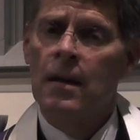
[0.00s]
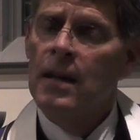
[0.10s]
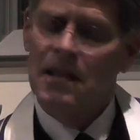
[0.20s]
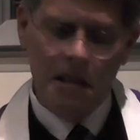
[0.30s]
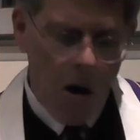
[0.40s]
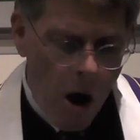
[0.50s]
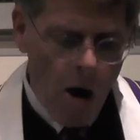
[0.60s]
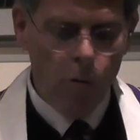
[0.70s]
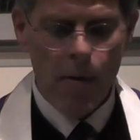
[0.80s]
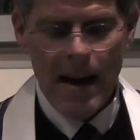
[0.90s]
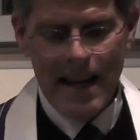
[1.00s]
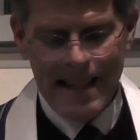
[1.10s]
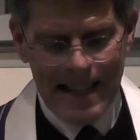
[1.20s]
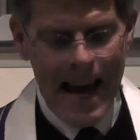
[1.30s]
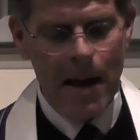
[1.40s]
is the already
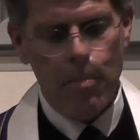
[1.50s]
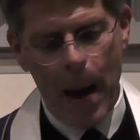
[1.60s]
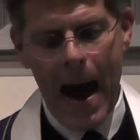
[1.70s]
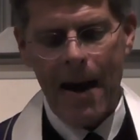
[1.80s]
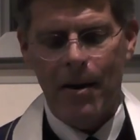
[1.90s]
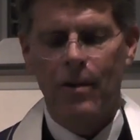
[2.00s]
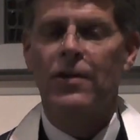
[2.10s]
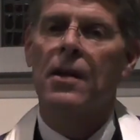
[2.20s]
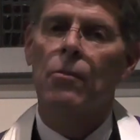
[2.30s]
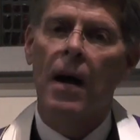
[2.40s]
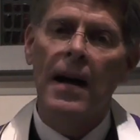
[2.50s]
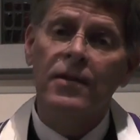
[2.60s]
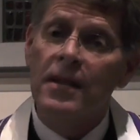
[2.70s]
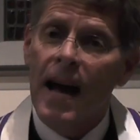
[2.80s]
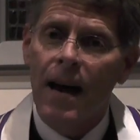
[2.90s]
dead patterns that weigh
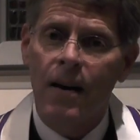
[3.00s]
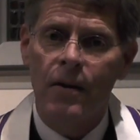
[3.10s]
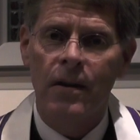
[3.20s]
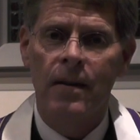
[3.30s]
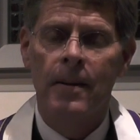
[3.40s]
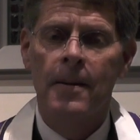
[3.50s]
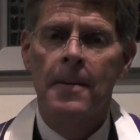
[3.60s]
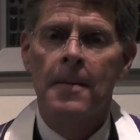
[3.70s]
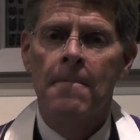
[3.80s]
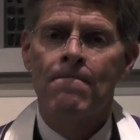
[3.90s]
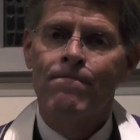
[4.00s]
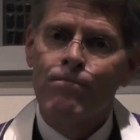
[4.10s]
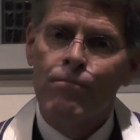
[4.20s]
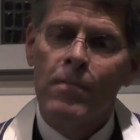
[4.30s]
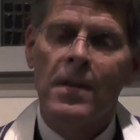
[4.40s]
us down,
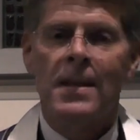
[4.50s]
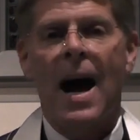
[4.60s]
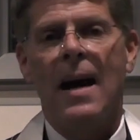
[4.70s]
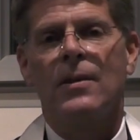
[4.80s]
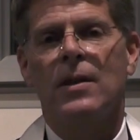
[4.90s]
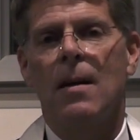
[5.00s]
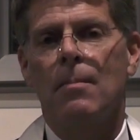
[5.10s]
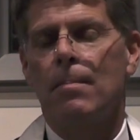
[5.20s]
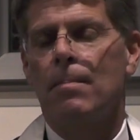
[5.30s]
tie us up.